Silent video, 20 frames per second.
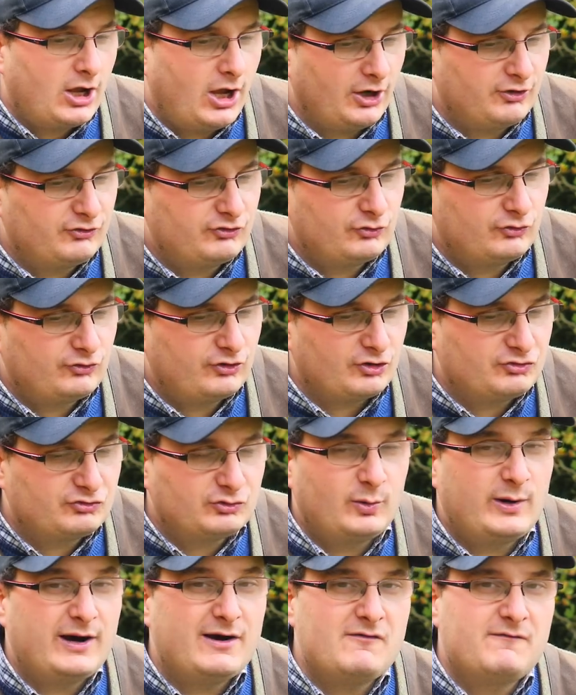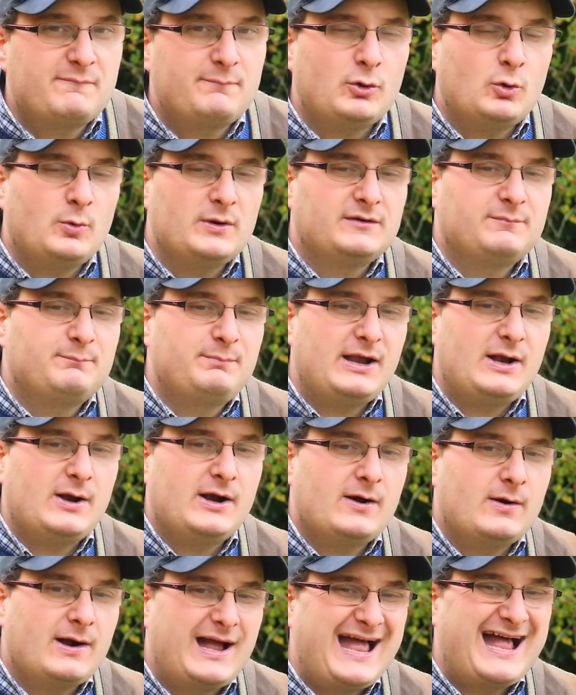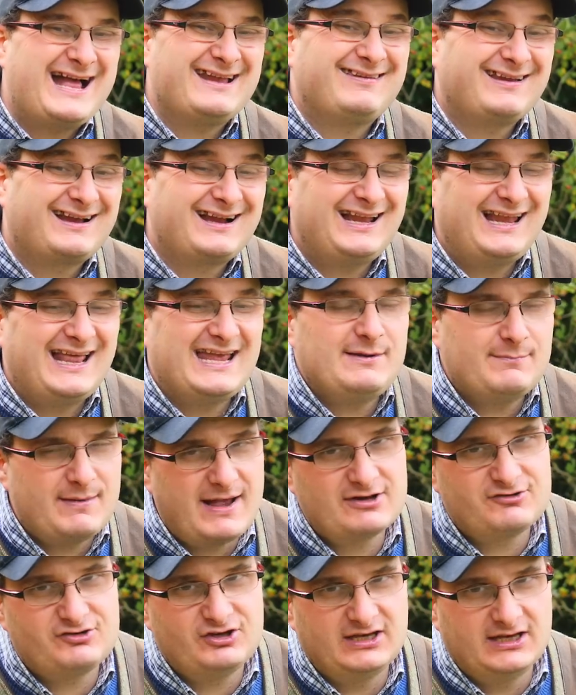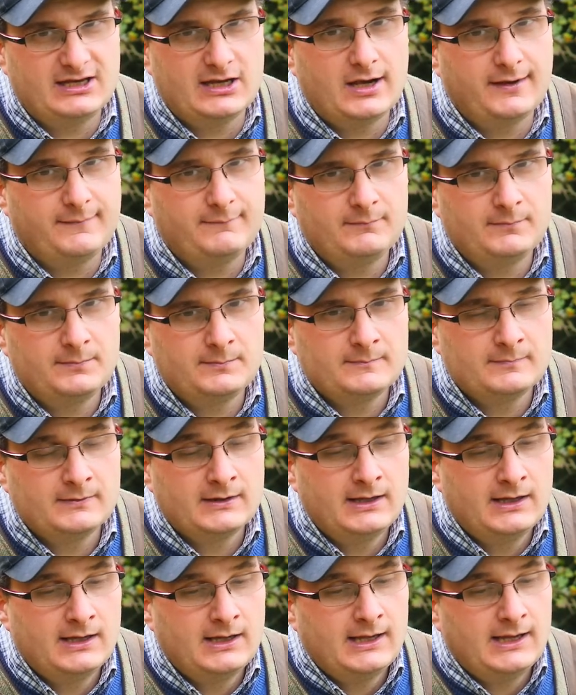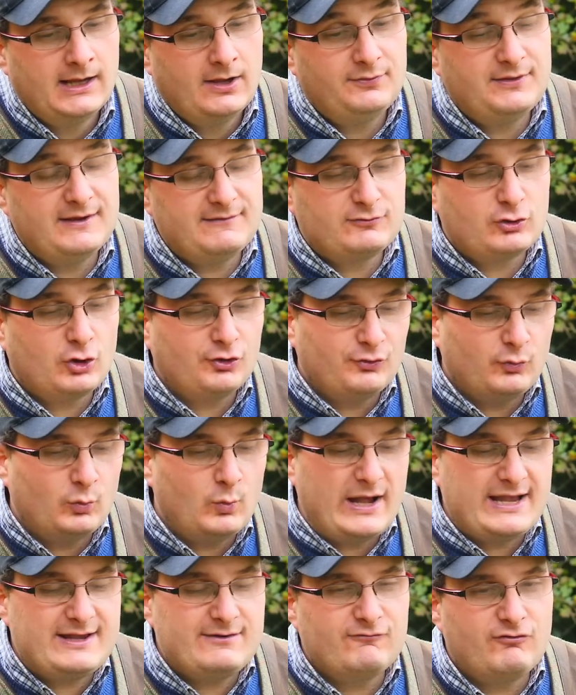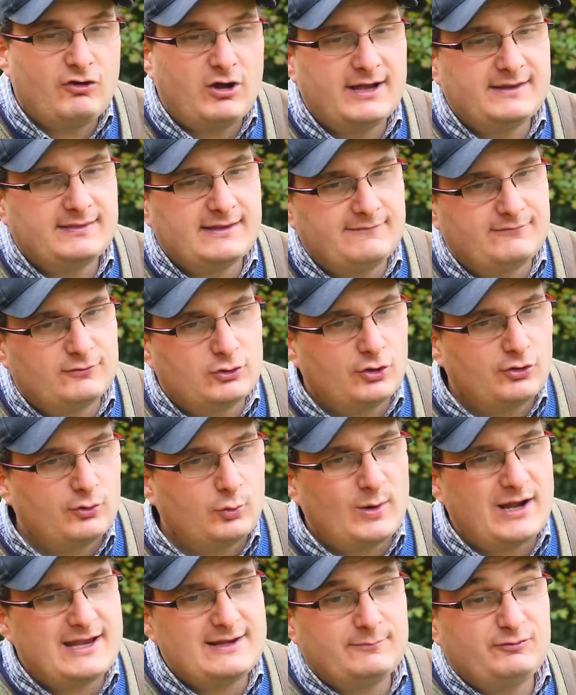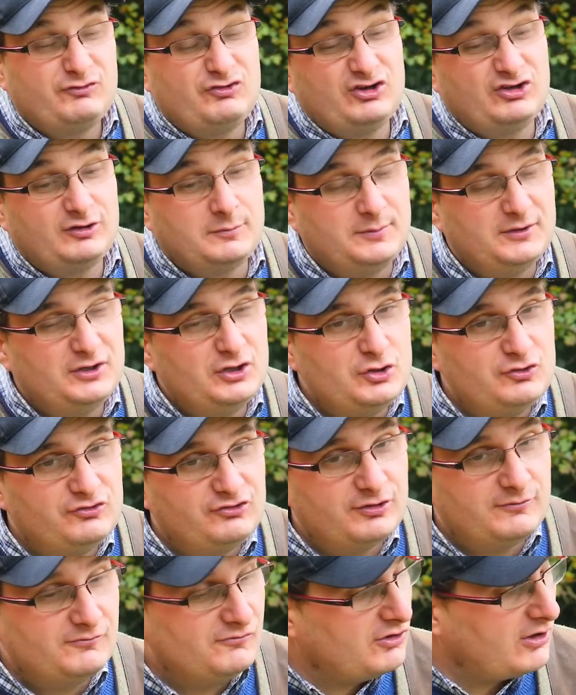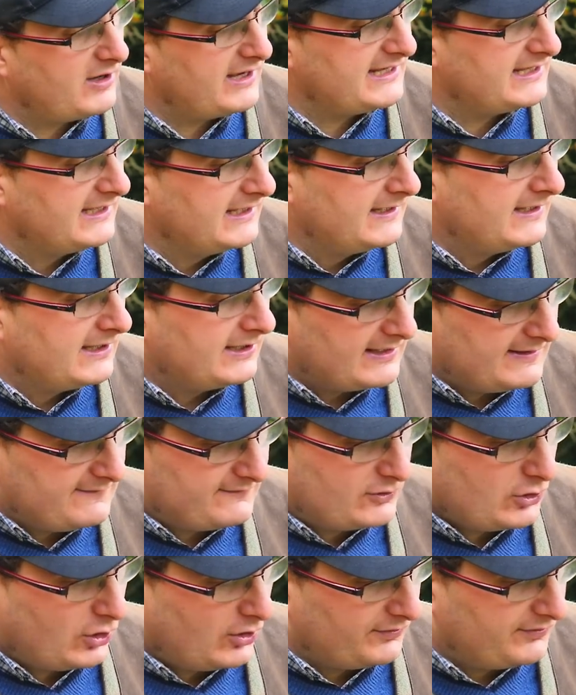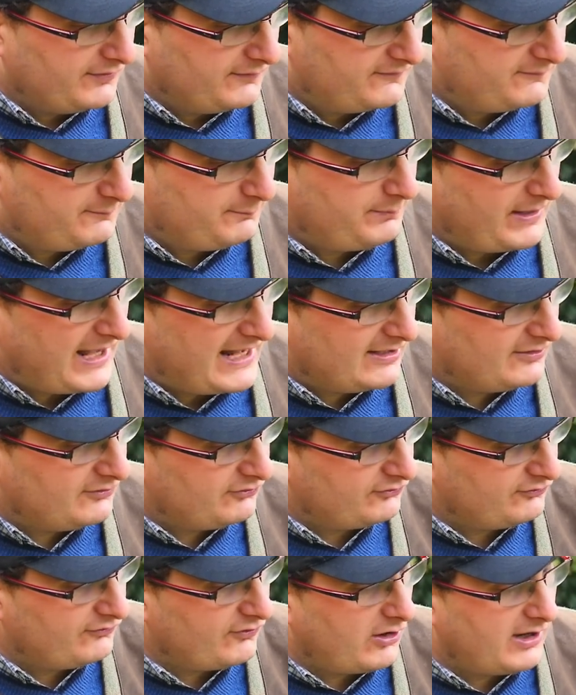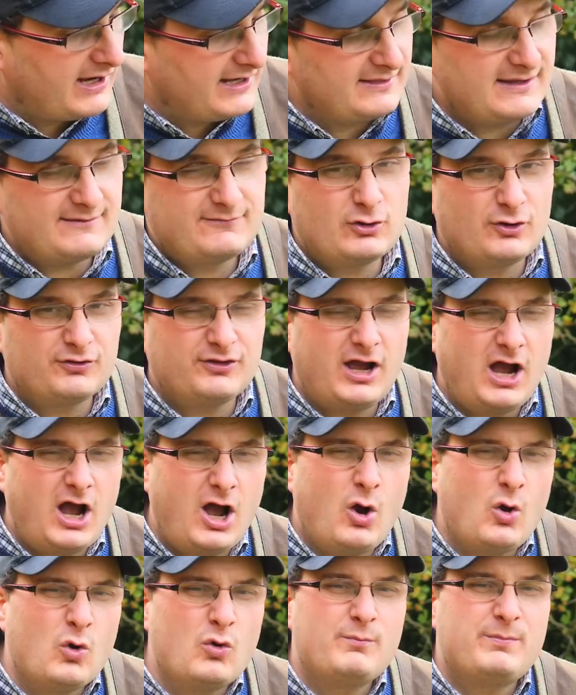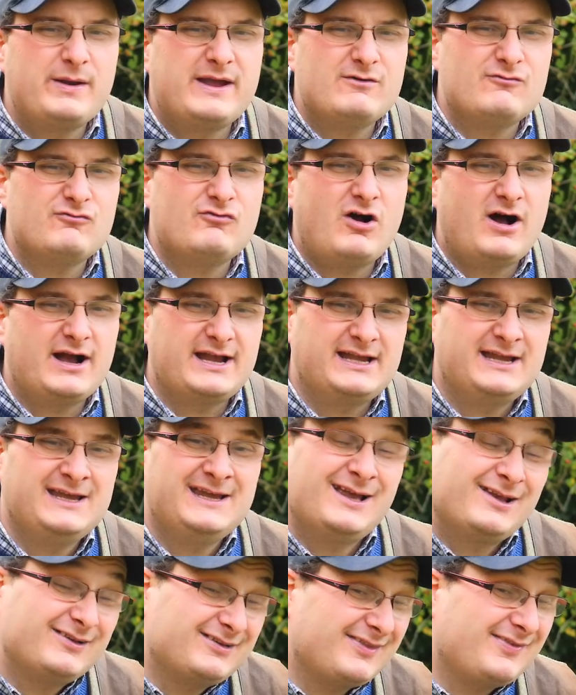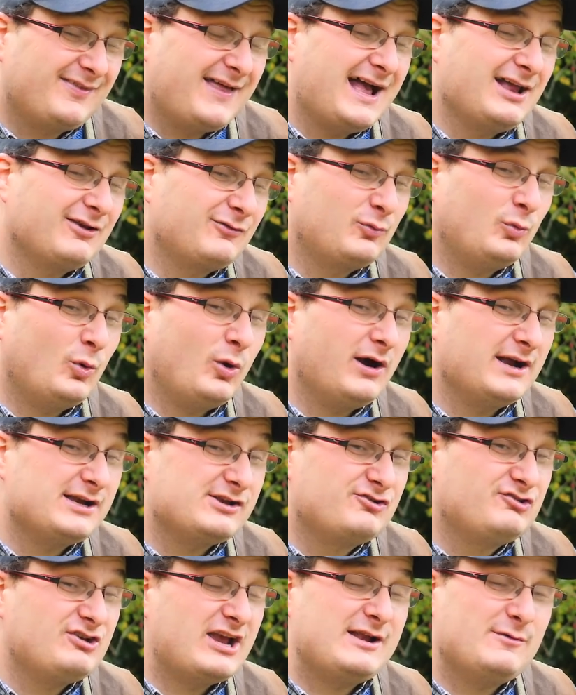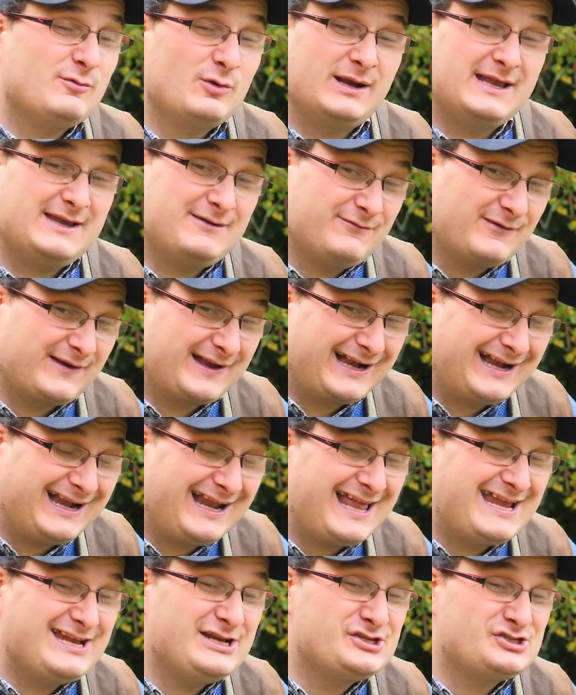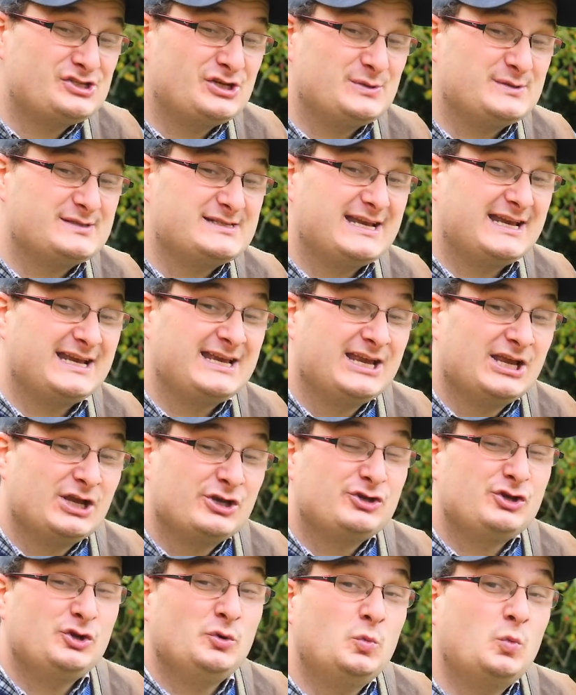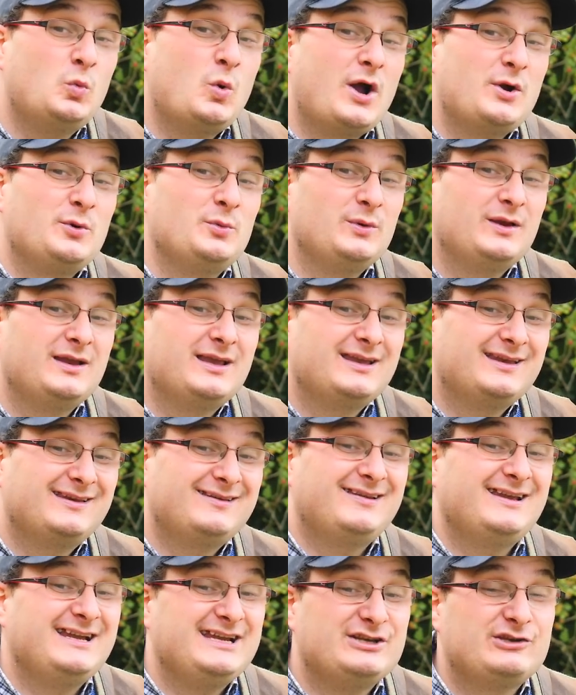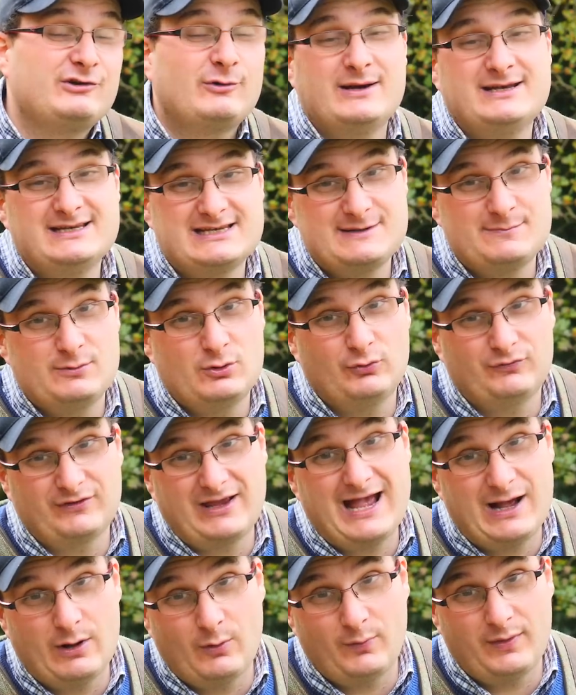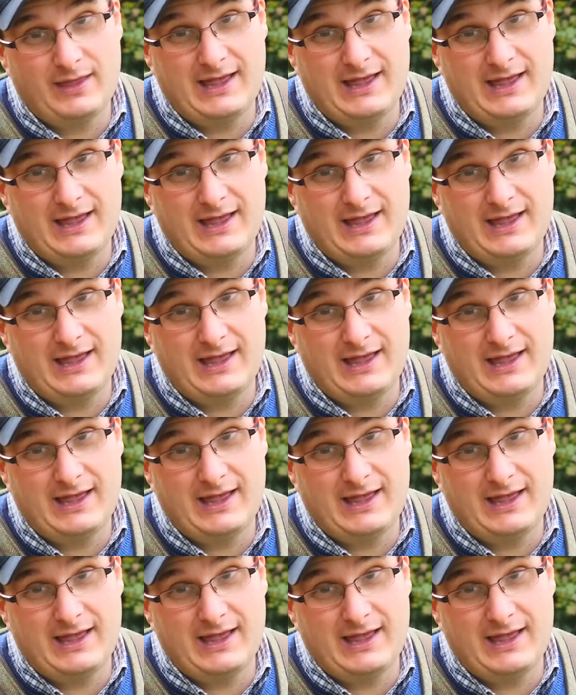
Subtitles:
A 12 bore is built as a clay bashing gun. They've got the weight right, they've got the weight distribution right, they've got the balance right, they've got the whole bit right. So that's why generally for clay shooting, you won't see 20 bores out